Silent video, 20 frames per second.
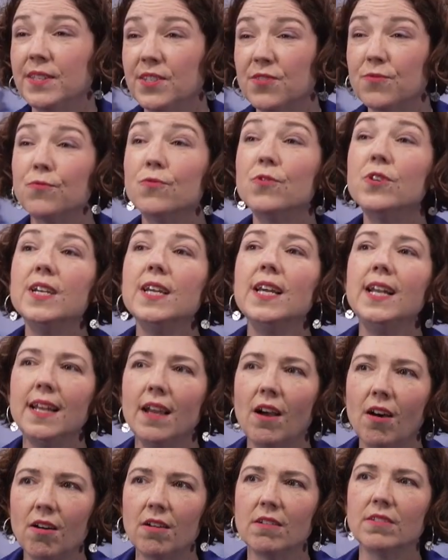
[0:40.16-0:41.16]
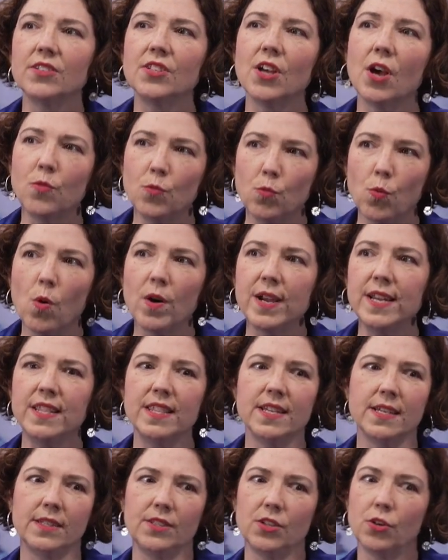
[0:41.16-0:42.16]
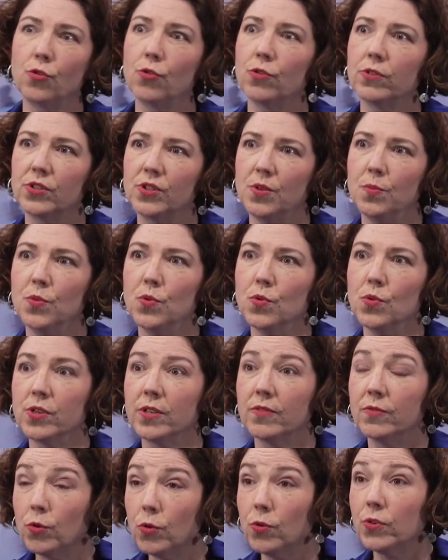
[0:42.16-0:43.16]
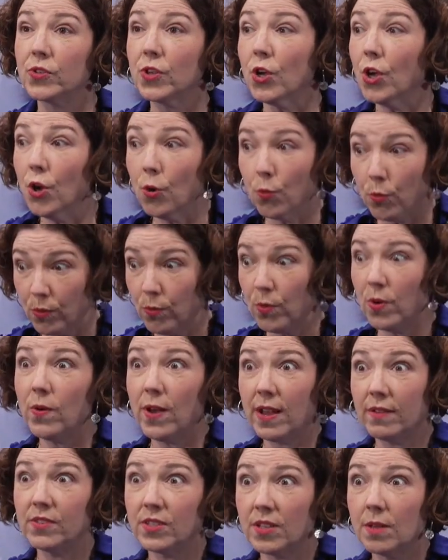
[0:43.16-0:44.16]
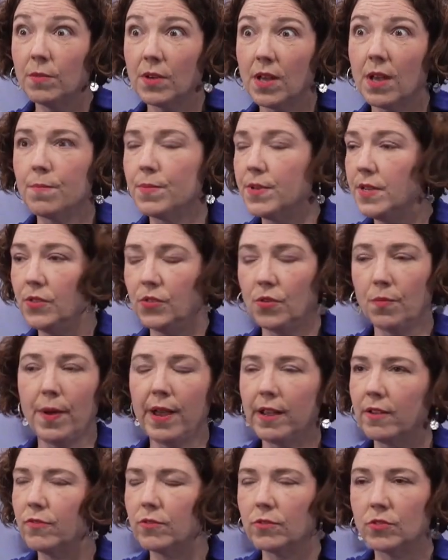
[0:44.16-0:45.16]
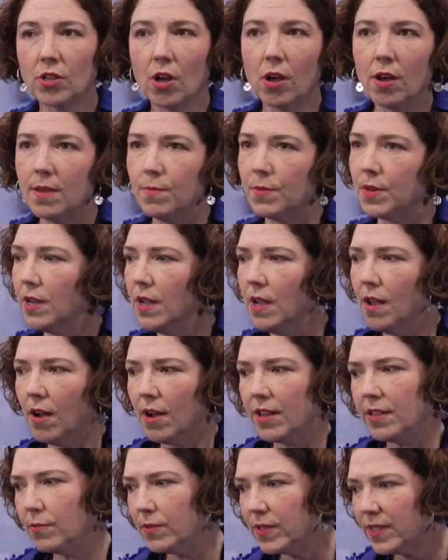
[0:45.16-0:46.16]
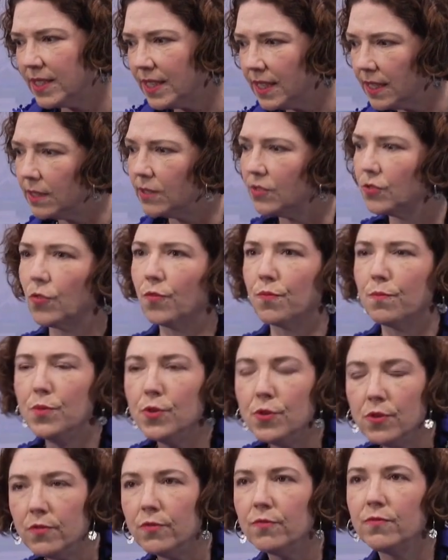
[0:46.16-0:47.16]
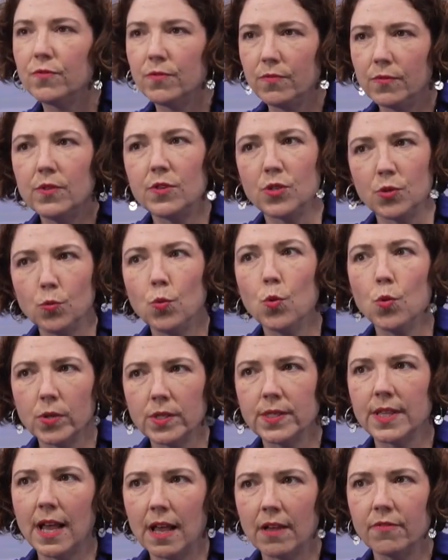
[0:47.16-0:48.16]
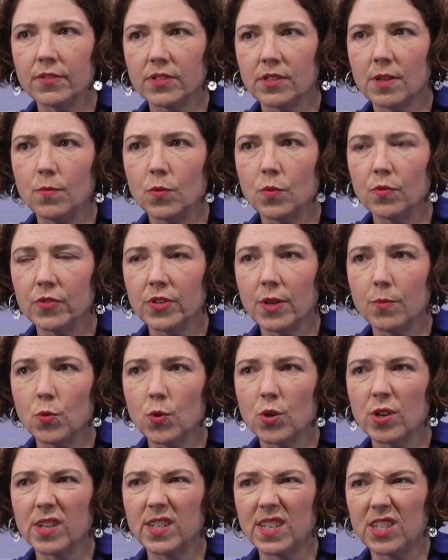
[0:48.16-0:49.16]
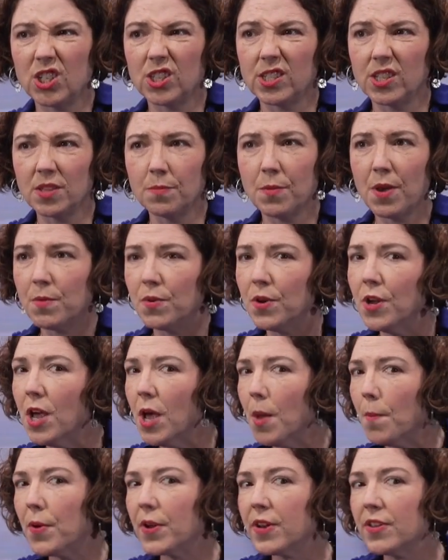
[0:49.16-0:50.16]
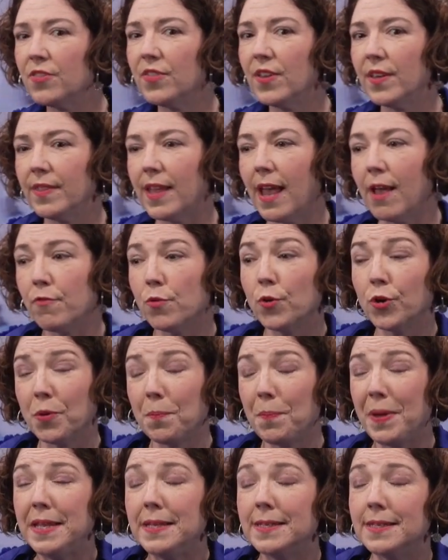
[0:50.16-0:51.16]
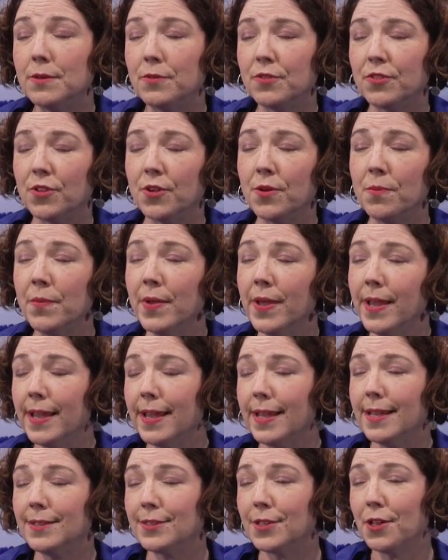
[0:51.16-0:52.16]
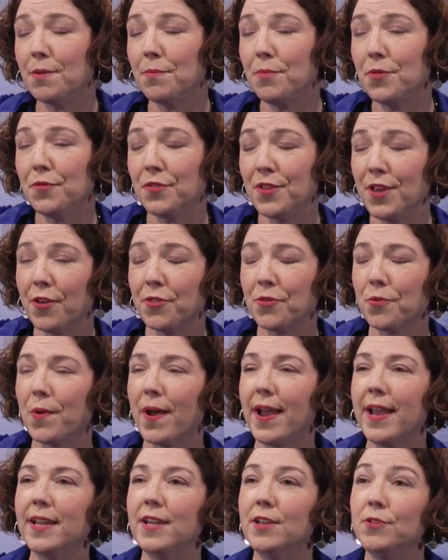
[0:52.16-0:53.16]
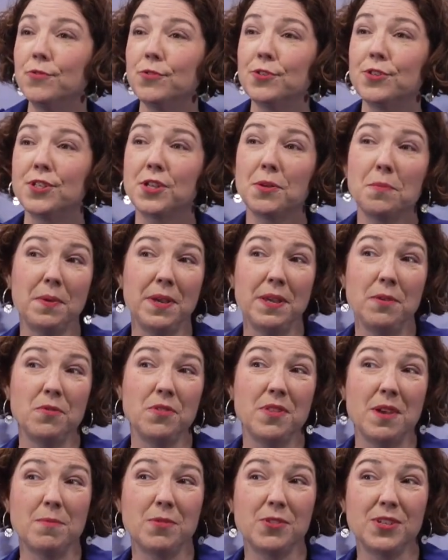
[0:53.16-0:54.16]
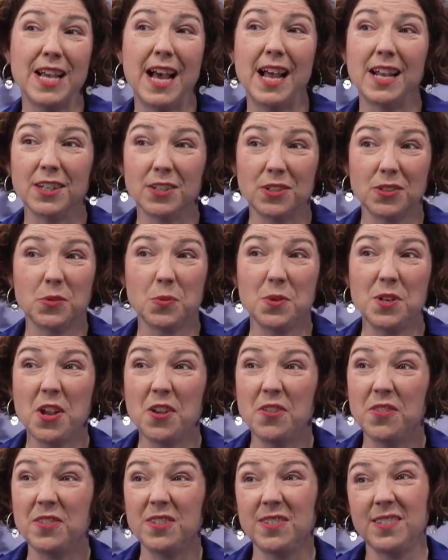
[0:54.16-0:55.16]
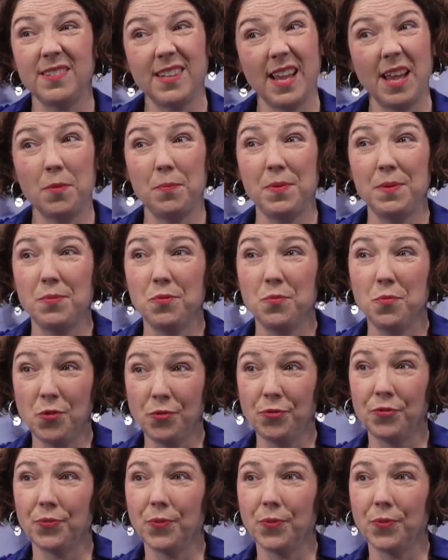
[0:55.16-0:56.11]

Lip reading: It's really hard to unwind this across the board. Of course, we will have some companies who are back full time, and I think we're seeing a sort of move towards that for some organisations at the moment, but I think that everyone competing with them is going to move the other way in order to compete with them on talent, because we know that this is how people want to